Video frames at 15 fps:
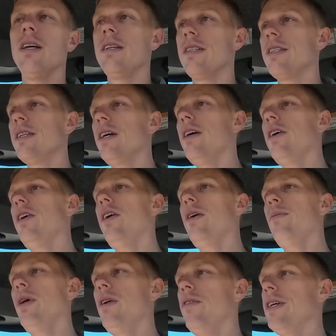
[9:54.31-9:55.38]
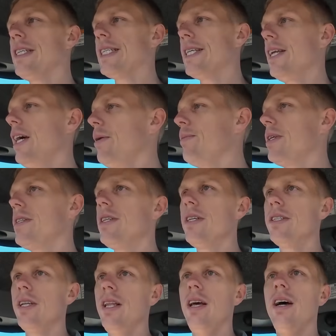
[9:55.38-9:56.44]
So, a bit of a snap
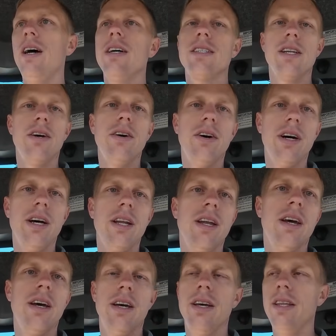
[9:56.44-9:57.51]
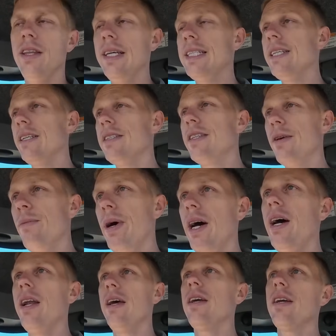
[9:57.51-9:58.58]
decision last night. This is the
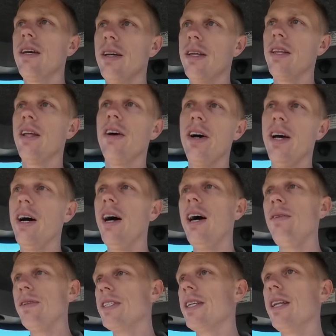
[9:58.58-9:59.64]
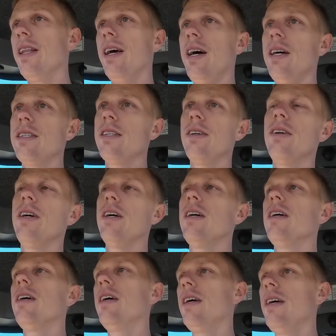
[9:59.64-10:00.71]
paddock that I harvested last night,
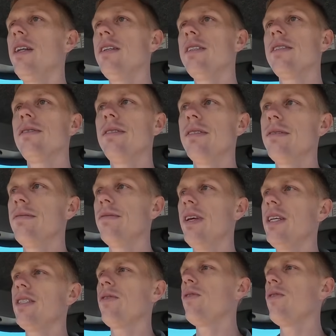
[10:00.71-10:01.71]
and there's a